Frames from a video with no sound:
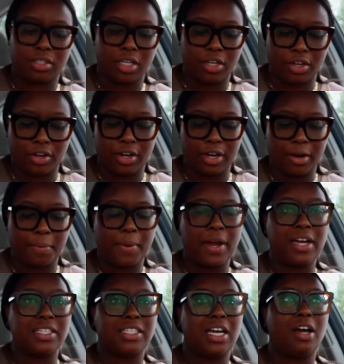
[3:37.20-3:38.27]
take your
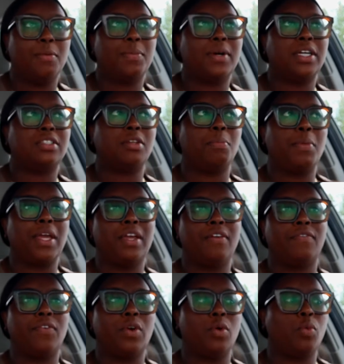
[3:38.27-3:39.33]
AirPods out because it make
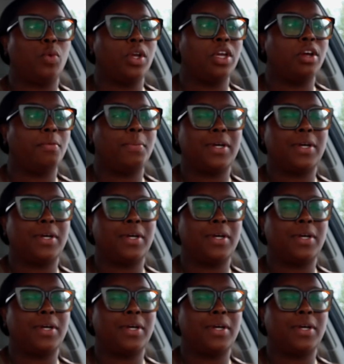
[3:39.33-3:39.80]
it feel weird?